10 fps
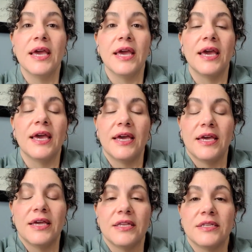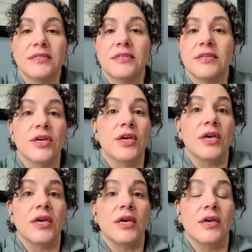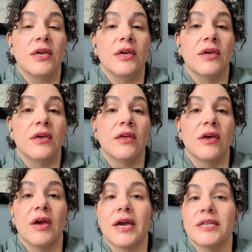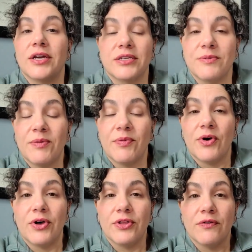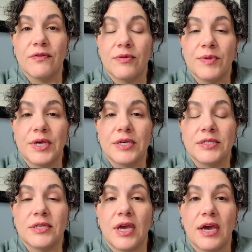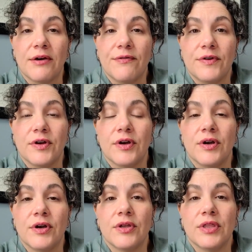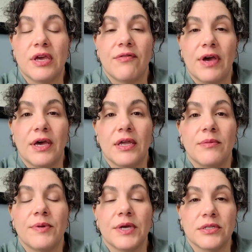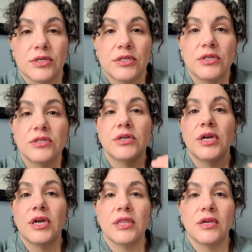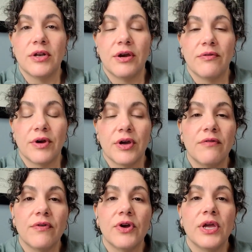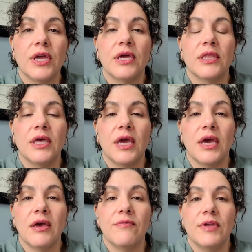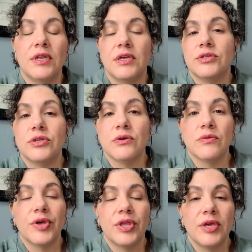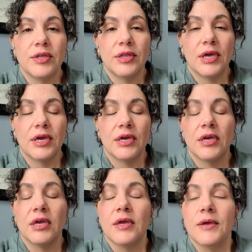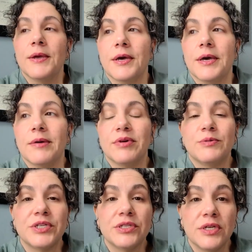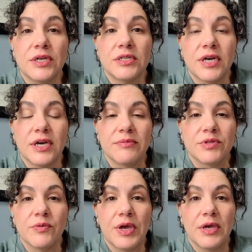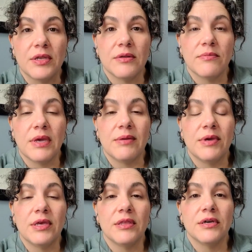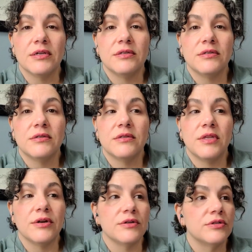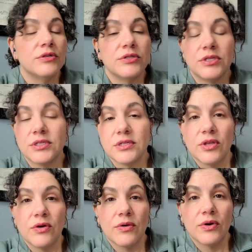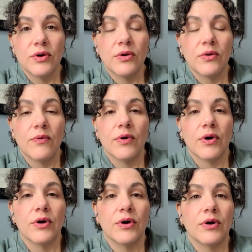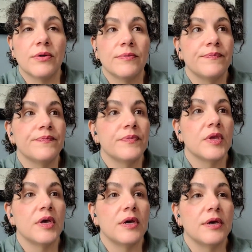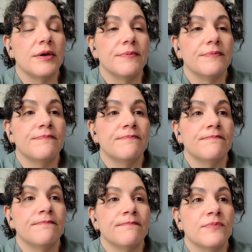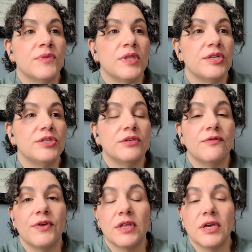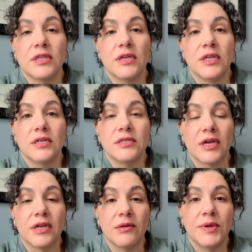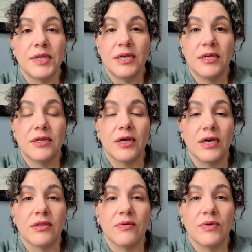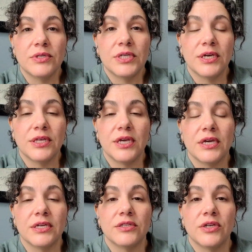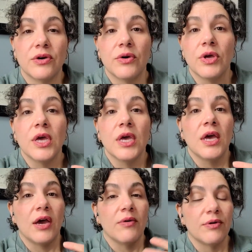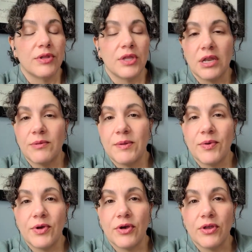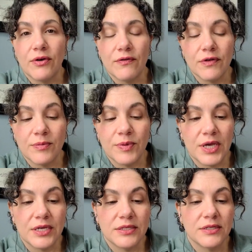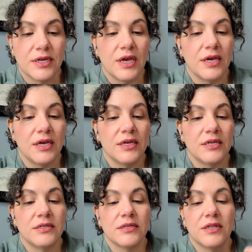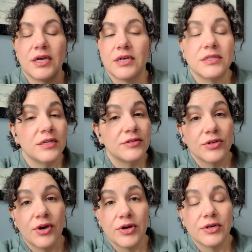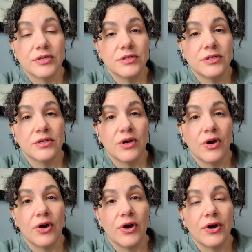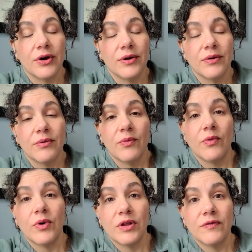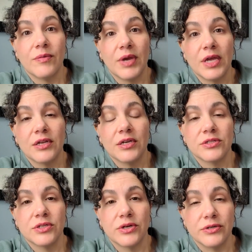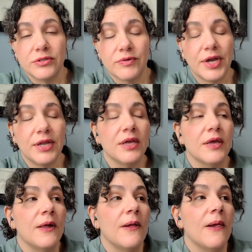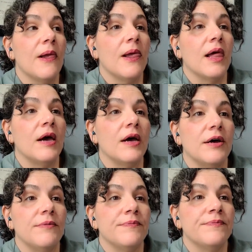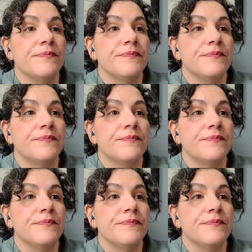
And I talk to people all over the place after they've had plastic surgery and they're now recovering and they have an issue with healing, especially in times when maybe their surgeon isn't local, or um, they just feel like they need a second opinion on the wound healing. And so I work with a lot of people all over the place. And like I said, scars are one of the main concerns, right? Um,